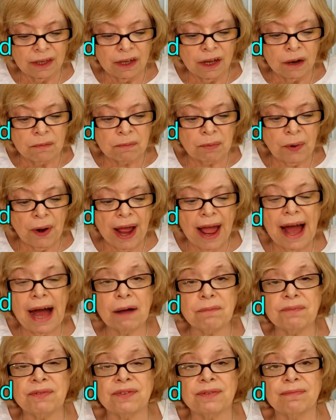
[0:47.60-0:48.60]

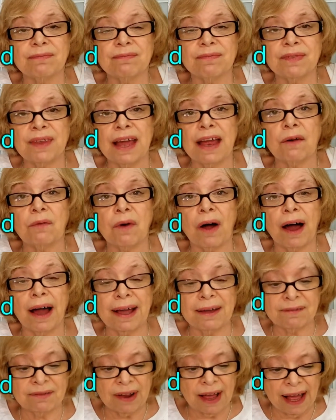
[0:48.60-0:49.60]
Perhaps they
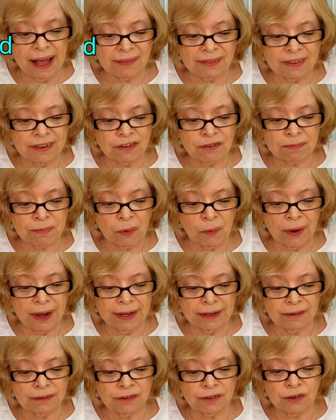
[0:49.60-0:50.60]
arrived at this
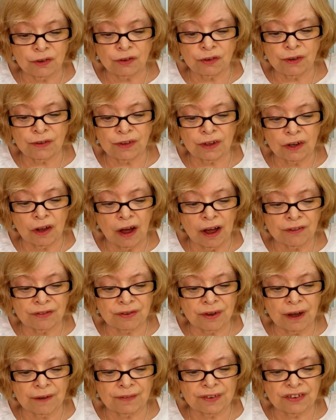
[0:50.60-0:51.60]
point due to the loss
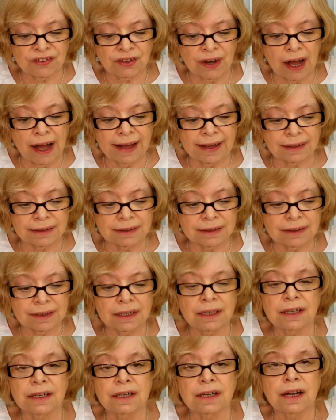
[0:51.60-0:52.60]
of a child.
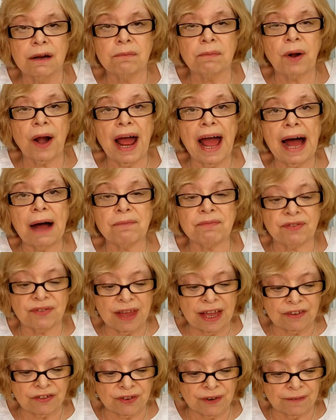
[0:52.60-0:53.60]
Perhaps
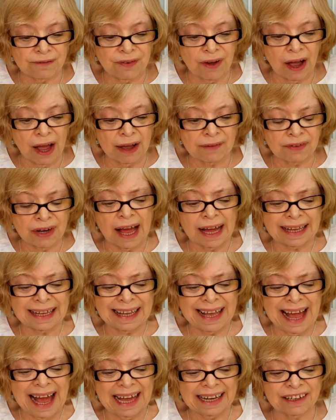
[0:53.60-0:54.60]
they survived a
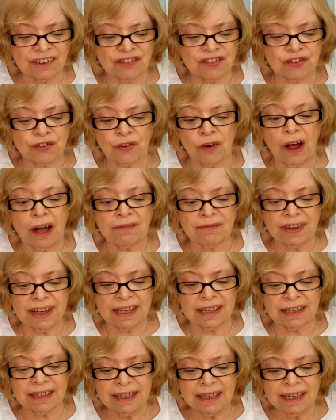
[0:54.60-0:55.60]

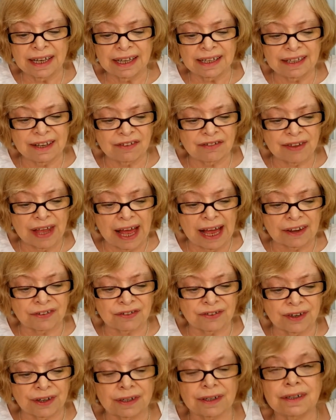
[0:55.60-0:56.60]
catastrophic
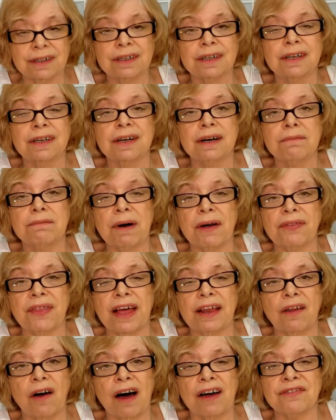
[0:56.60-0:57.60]
disaster, but they
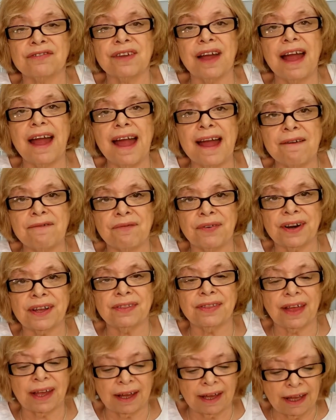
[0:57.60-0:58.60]
lost
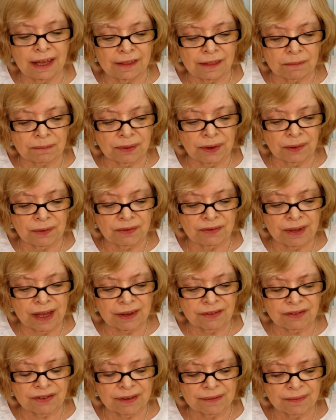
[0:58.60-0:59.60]
everything in the
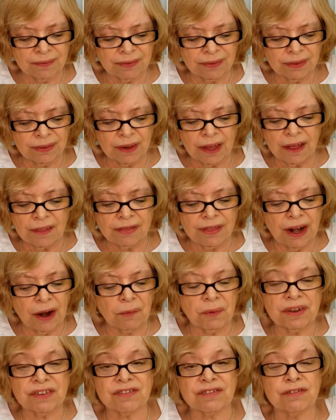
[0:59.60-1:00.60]
process. There
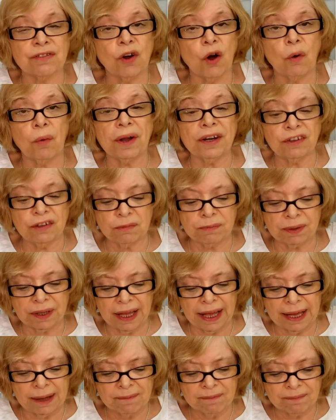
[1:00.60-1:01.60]
was no one to
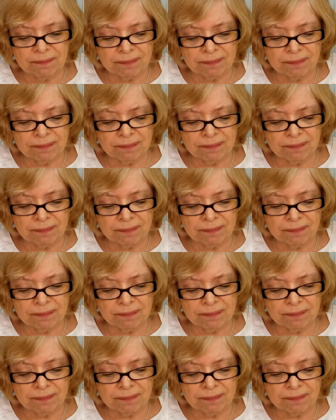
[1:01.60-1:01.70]
blame.